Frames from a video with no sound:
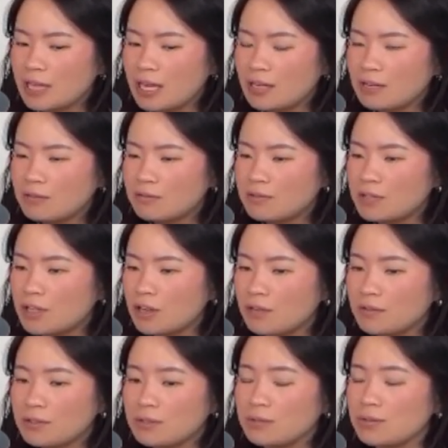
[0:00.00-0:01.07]
I know
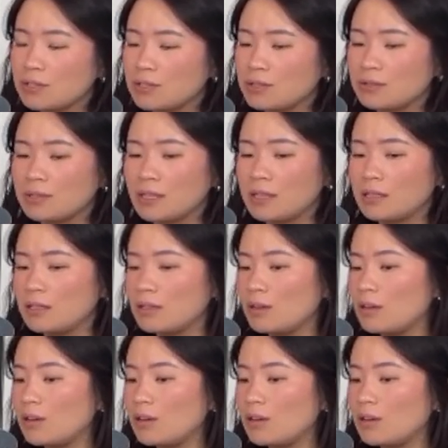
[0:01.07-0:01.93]
photographers who just do like an